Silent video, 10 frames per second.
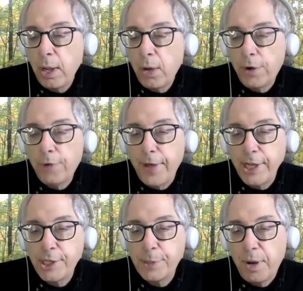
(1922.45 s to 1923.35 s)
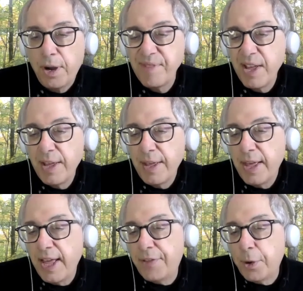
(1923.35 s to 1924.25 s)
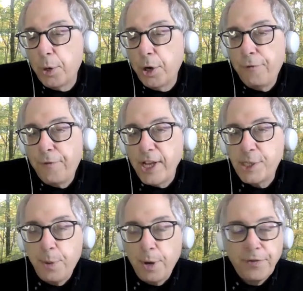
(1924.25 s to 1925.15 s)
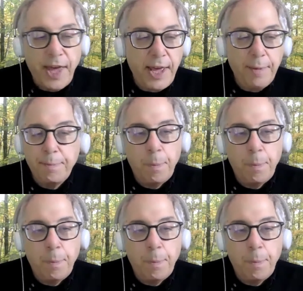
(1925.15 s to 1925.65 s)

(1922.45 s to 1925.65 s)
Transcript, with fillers: on Facebook, if there were no Facebook, they